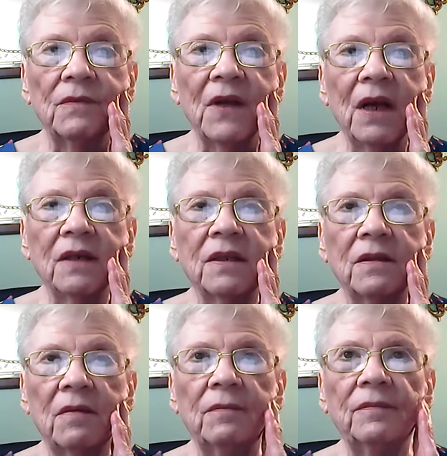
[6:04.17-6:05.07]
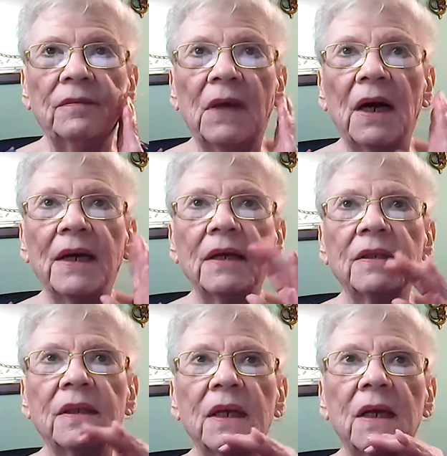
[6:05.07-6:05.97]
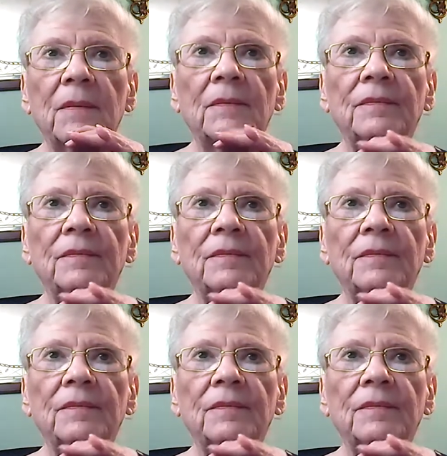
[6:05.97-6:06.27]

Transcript: Yes, I can see.